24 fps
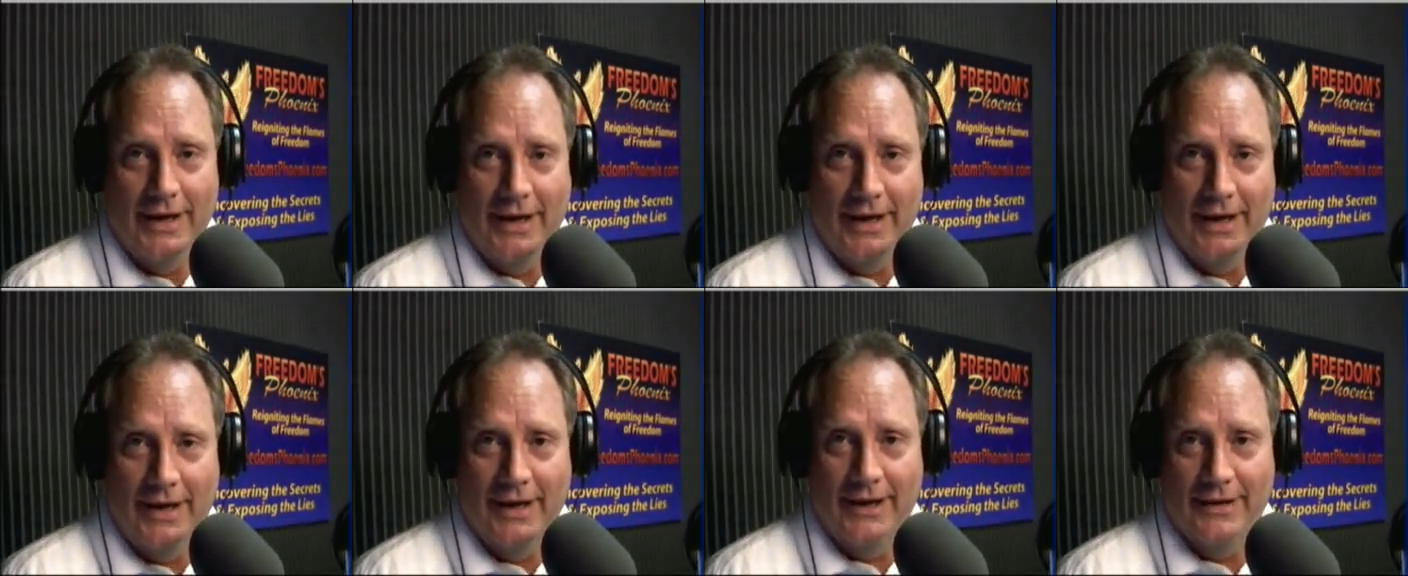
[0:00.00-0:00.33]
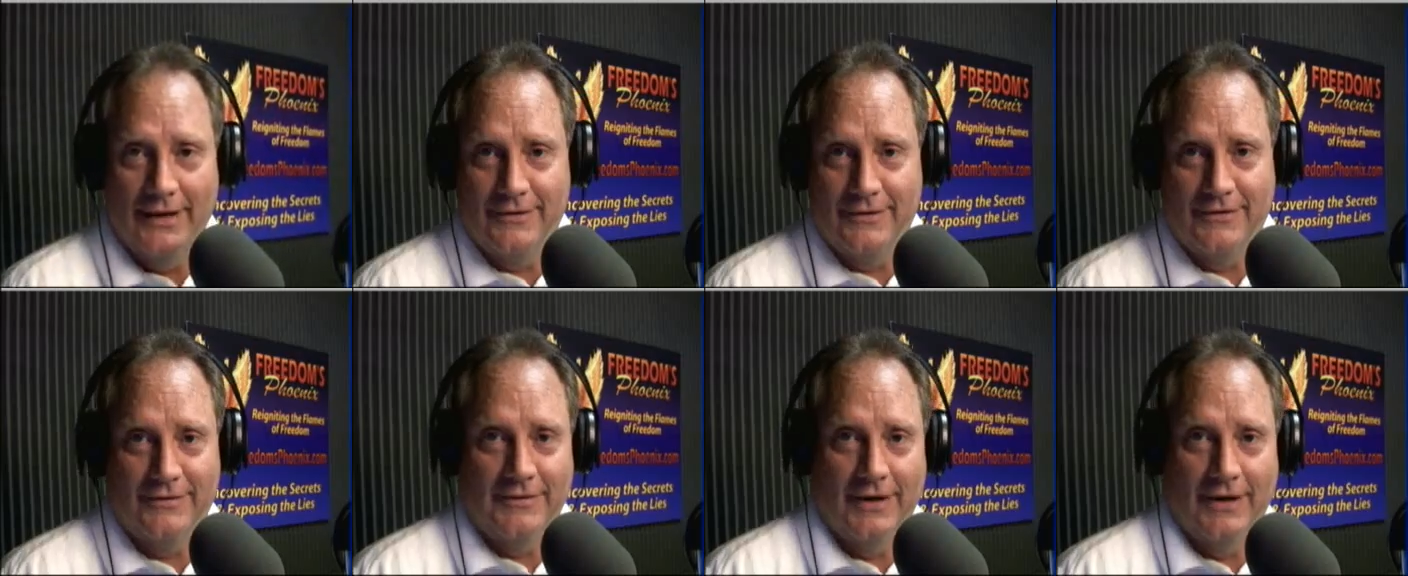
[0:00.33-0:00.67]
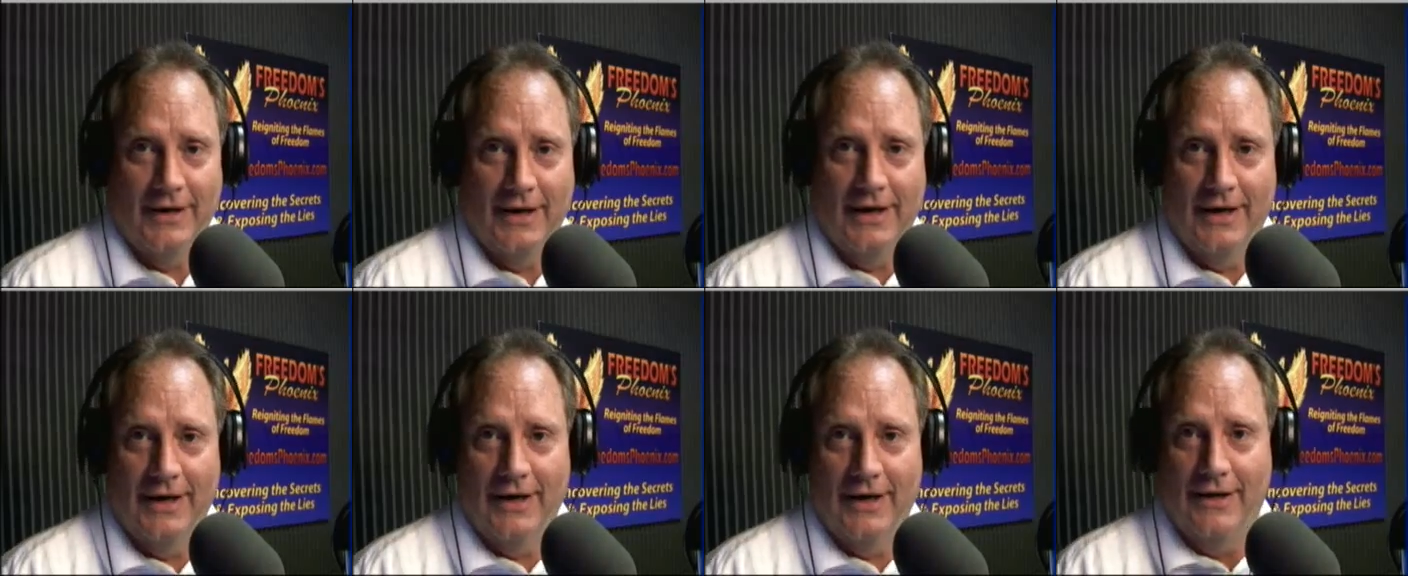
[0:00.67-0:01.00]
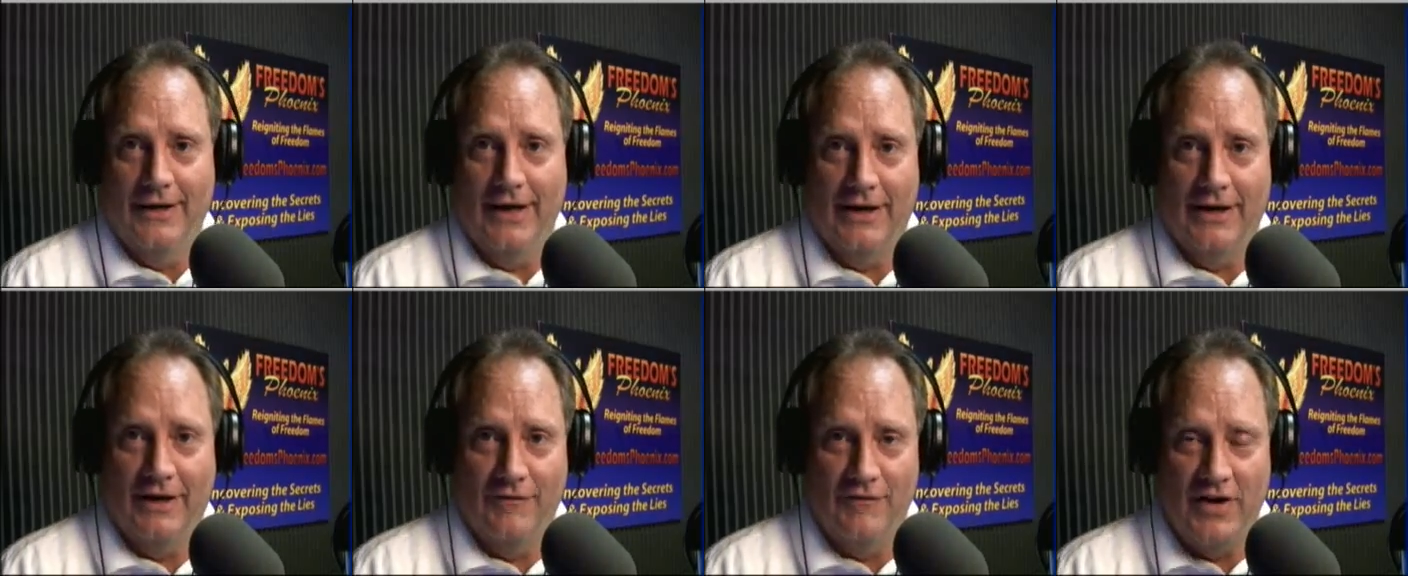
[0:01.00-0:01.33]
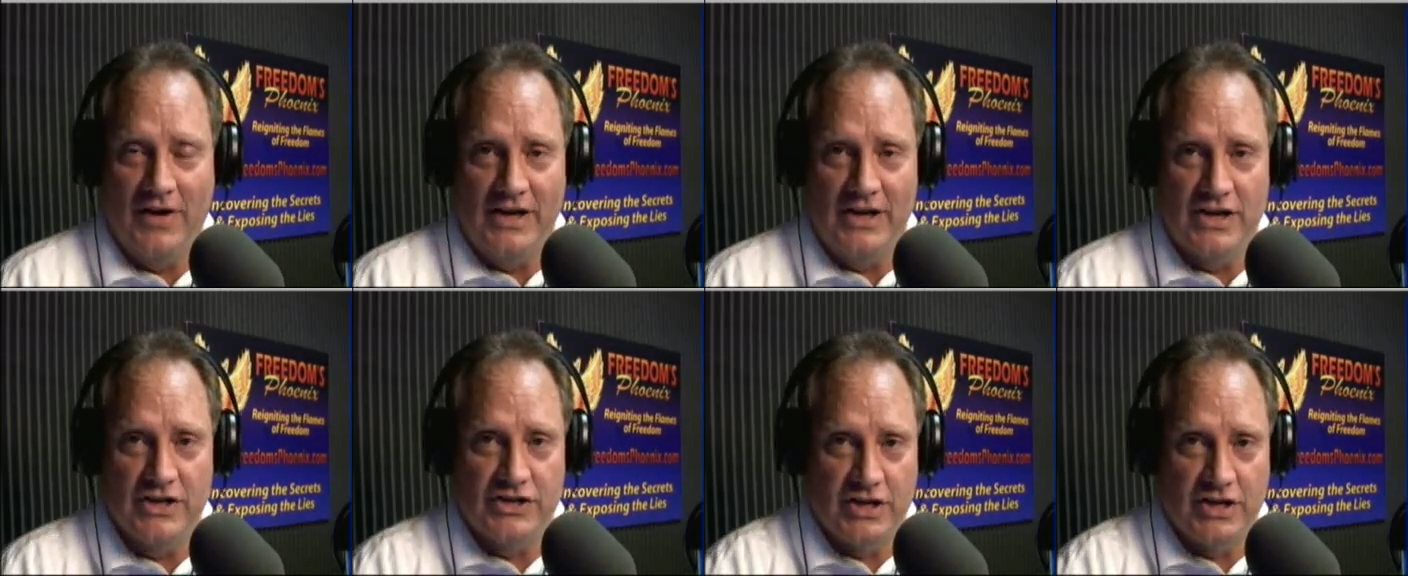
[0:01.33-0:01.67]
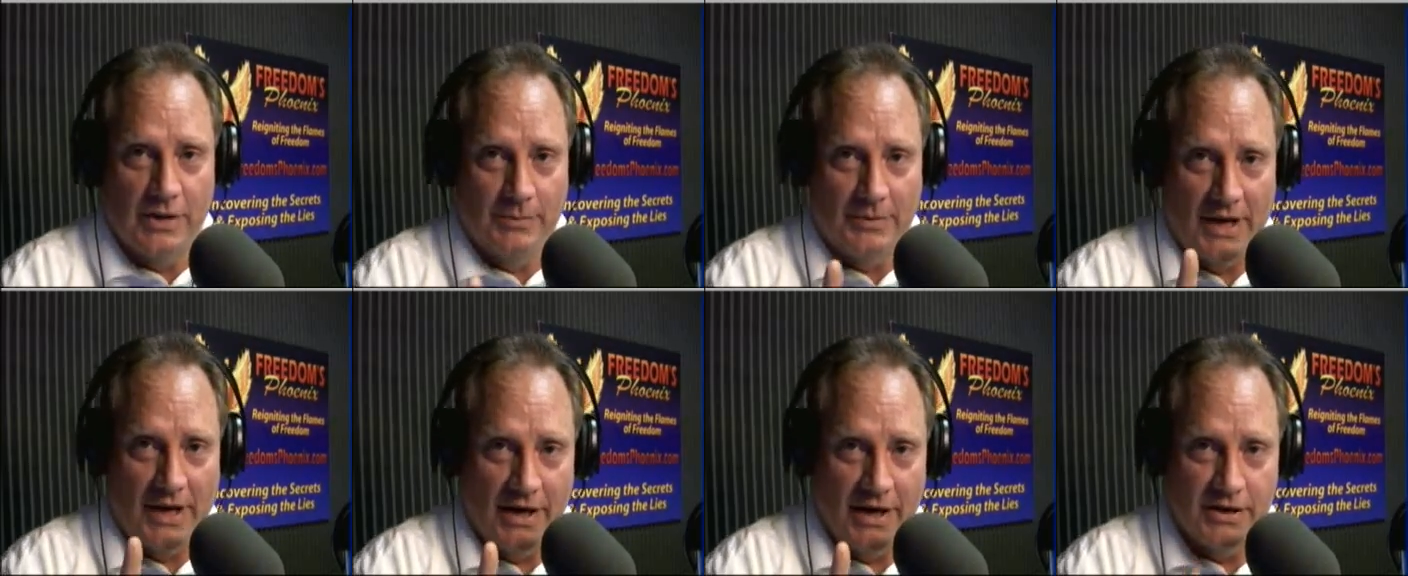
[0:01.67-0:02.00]
it's
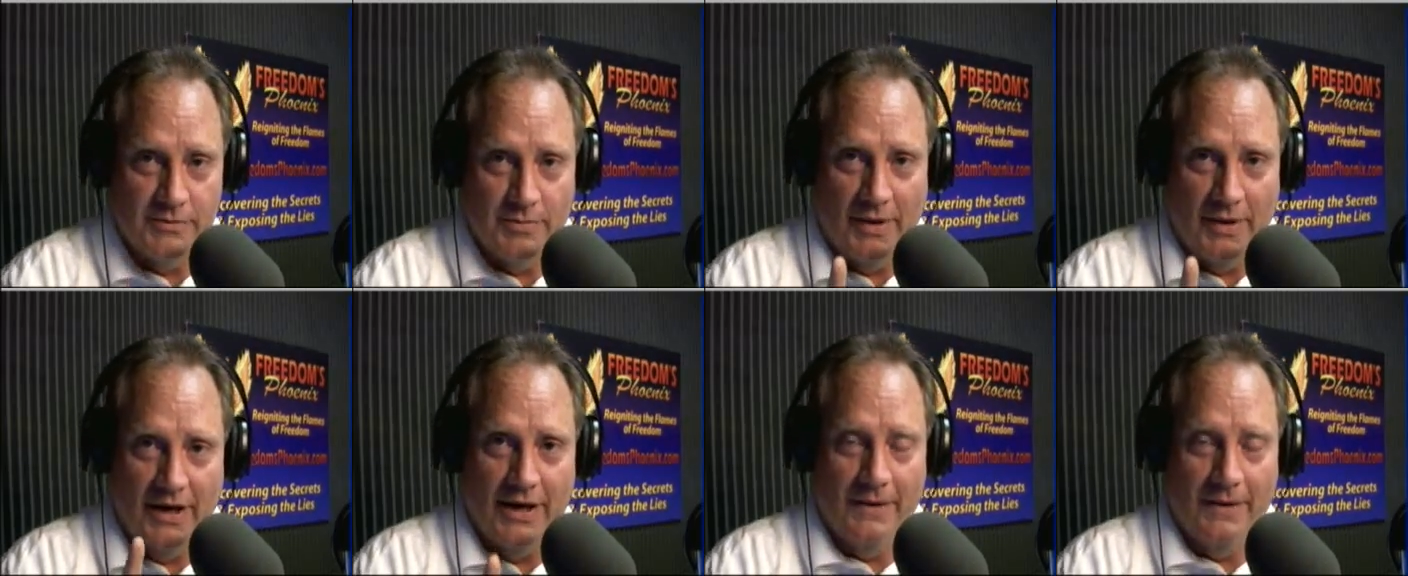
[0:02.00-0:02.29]
inconvenient sometimes.